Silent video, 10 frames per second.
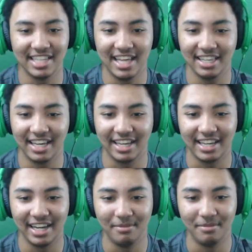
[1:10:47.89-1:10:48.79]
that like
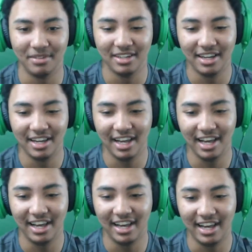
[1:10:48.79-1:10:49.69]

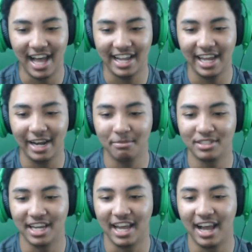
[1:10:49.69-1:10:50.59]
I got a
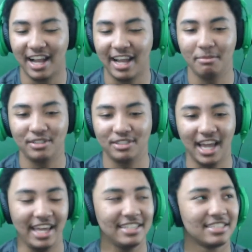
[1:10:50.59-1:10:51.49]
bunch of
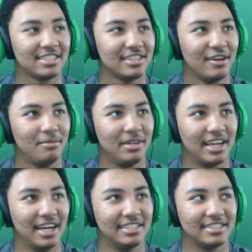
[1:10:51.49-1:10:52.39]
hate
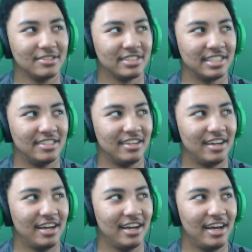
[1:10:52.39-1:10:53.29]
because
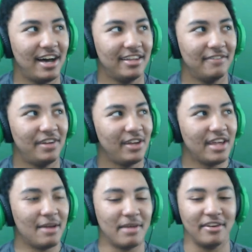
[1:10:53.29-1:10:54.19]
on the video
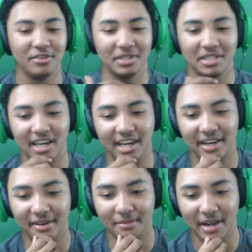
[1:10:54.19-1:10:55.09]
that I made with
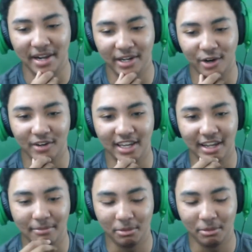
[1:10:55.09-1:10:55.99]
my girlfriend,
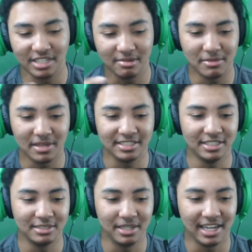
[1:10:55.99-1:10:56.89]
like people were sending
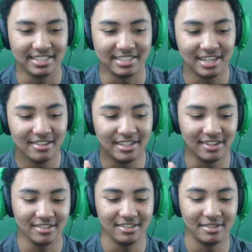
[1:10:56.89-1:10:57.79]
messages because a
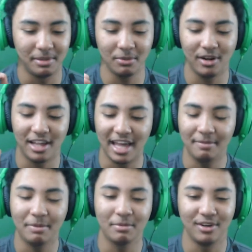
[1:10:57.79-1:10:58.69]
lot
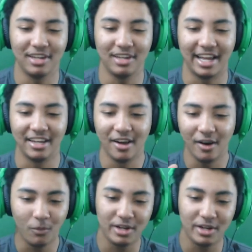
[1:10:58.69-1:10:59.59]
of people are like,
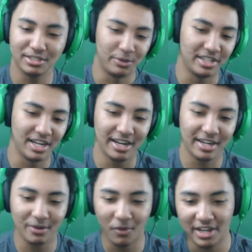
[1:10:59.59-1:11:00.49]
"What, you're so
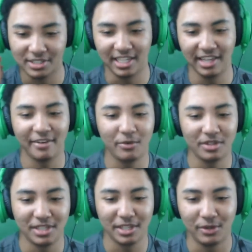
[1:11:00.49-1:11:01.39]
young, why is she living
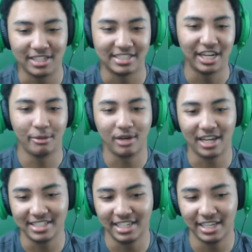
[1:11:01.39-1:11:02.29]
with you? That's a terrible
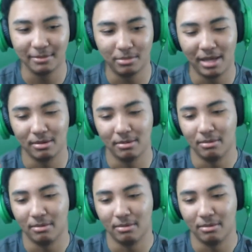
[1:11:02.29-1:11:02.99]
idea." Blah blah blah